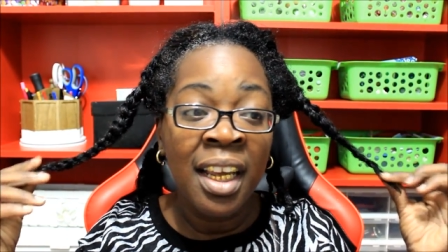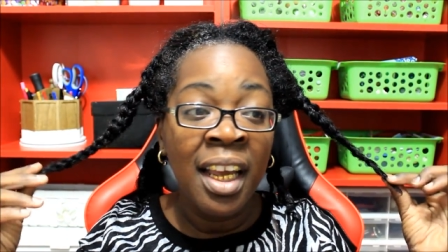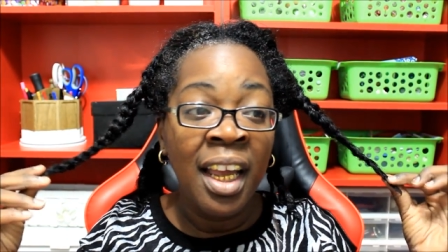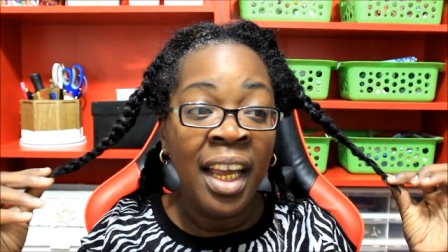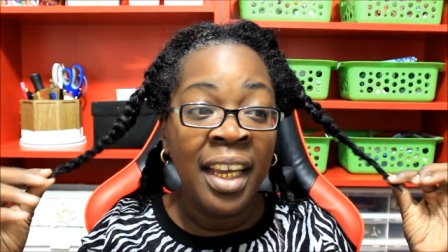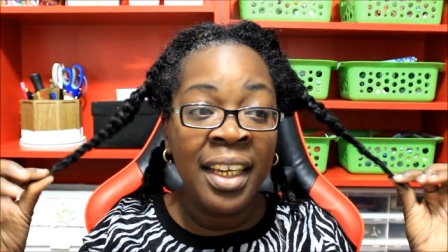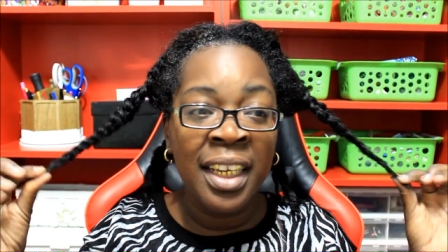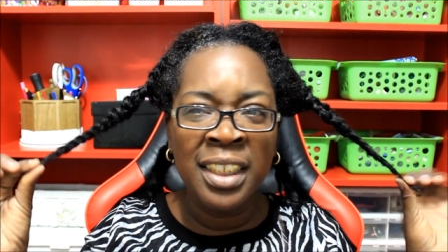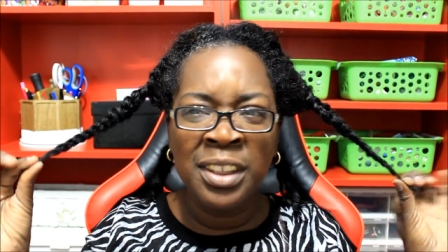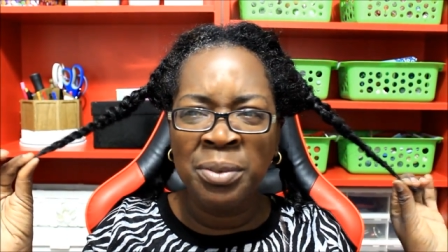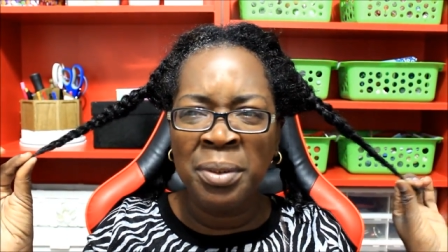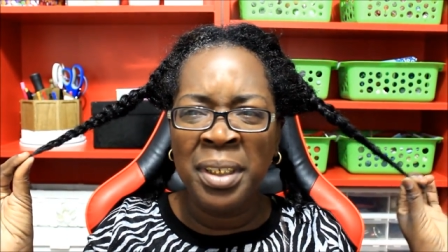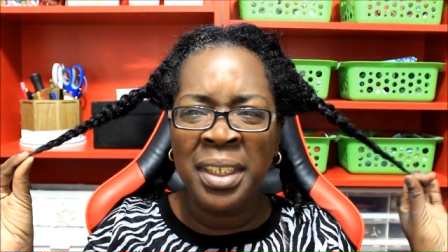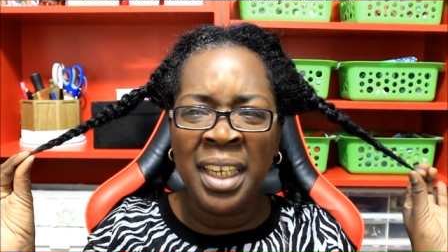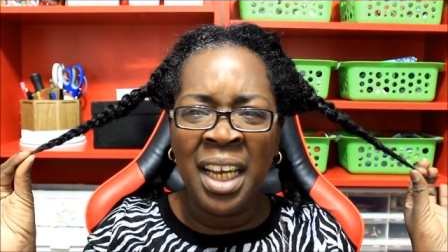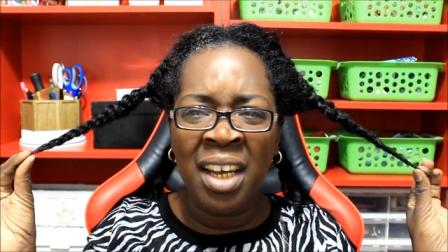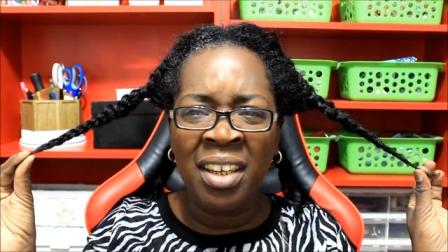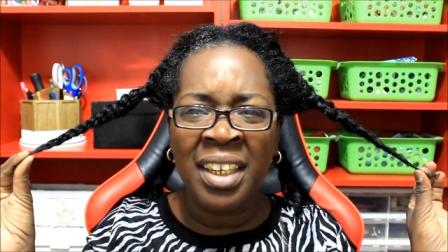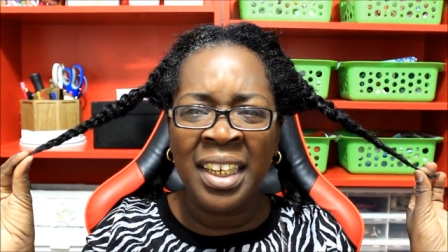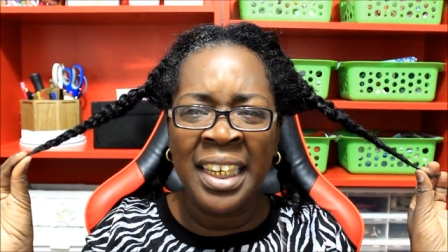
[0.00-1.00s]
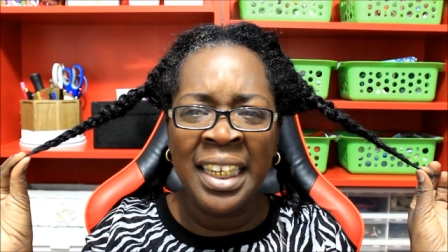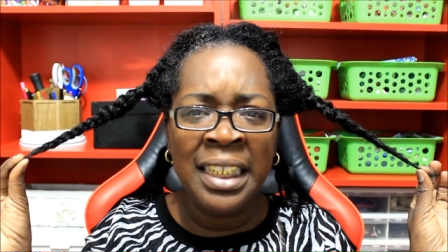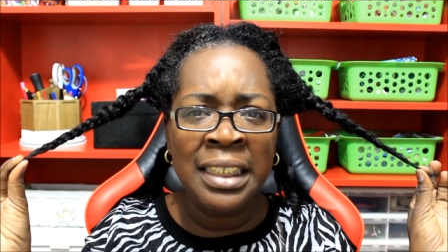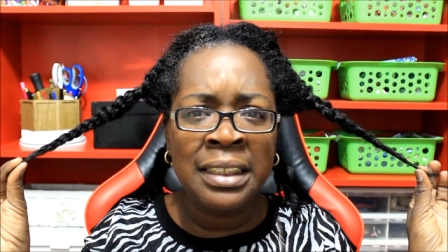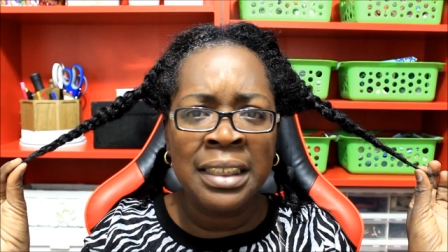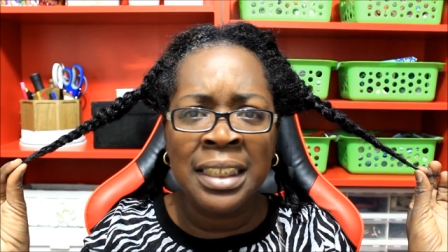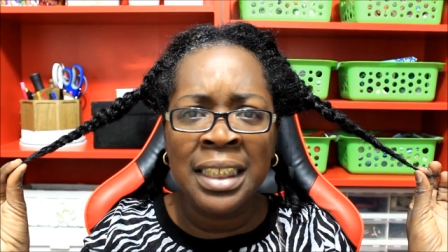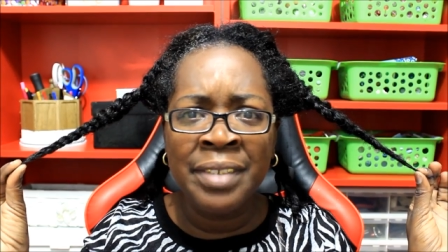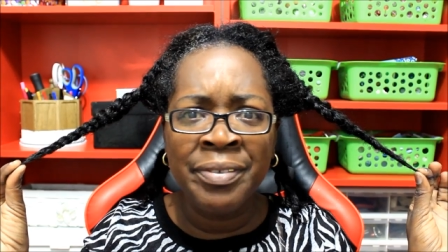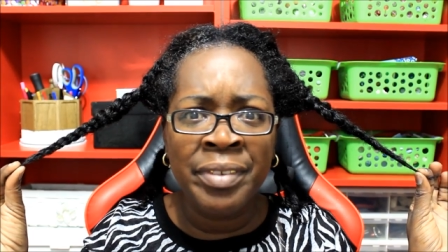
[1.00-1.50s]
And guess what, y'all? The
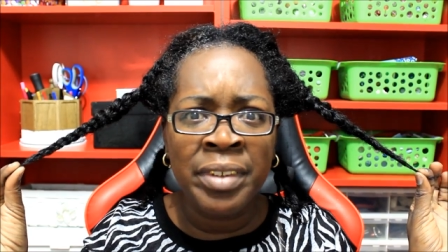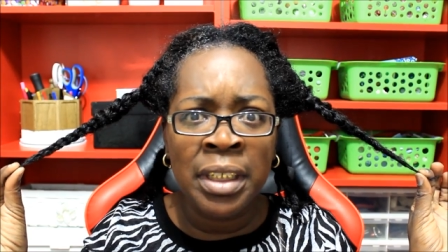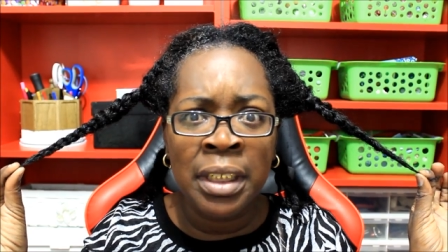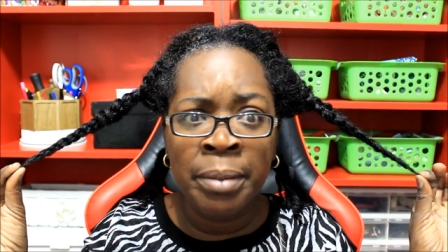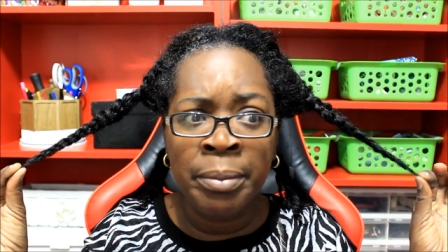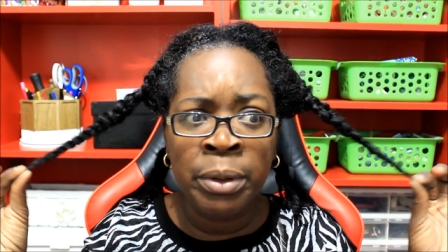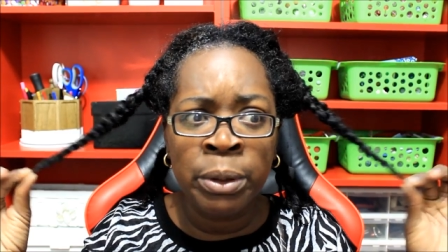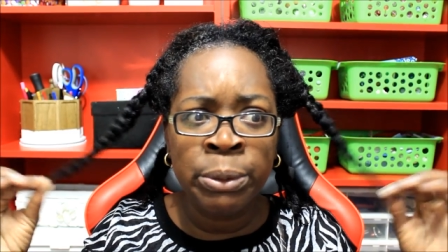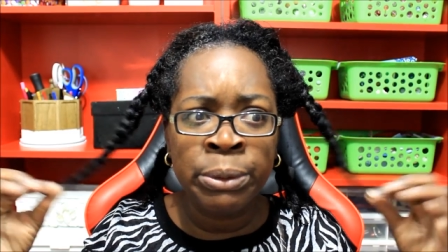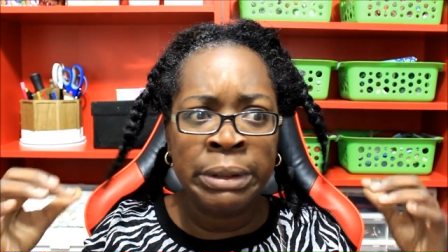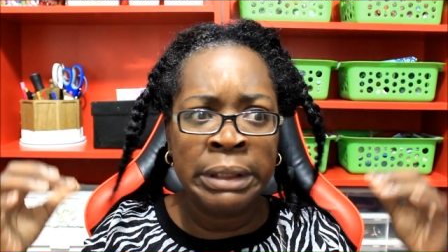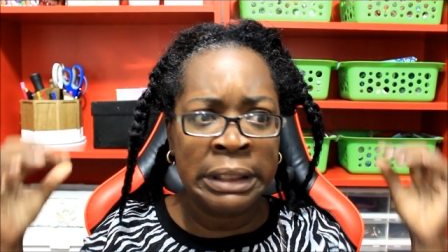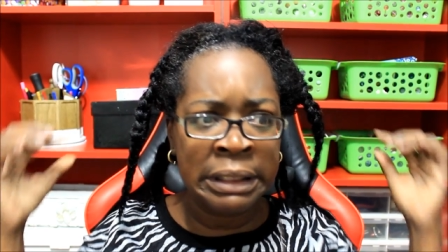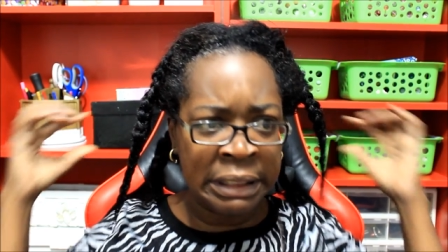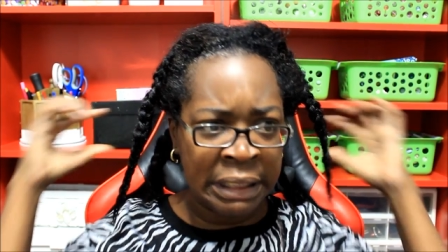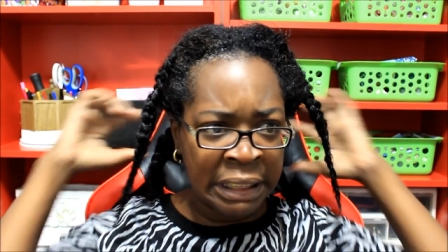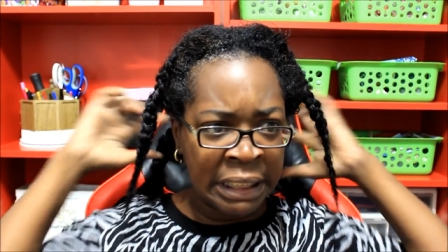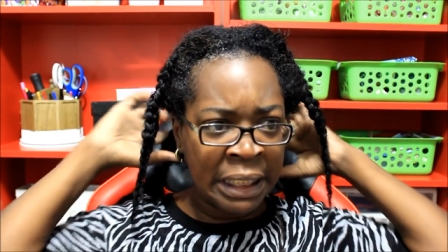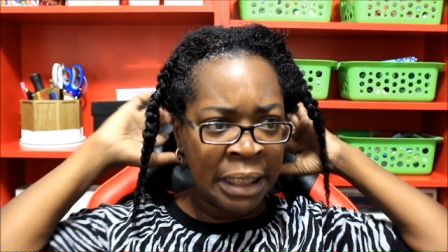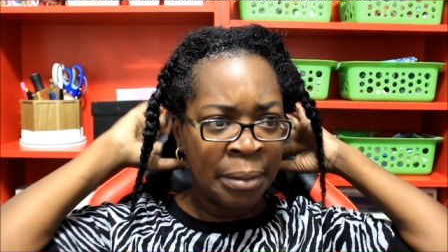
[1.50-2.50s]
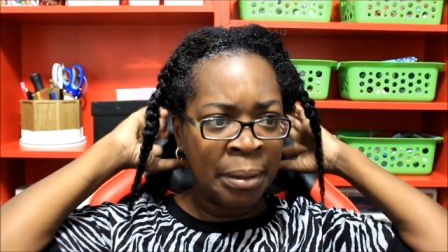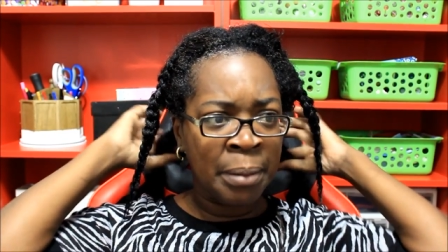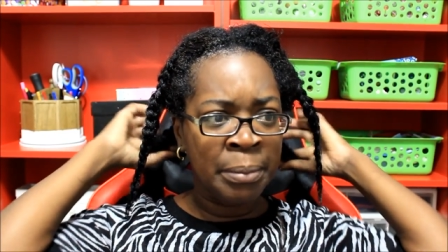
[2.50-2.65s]
ends didn't even come loose this time.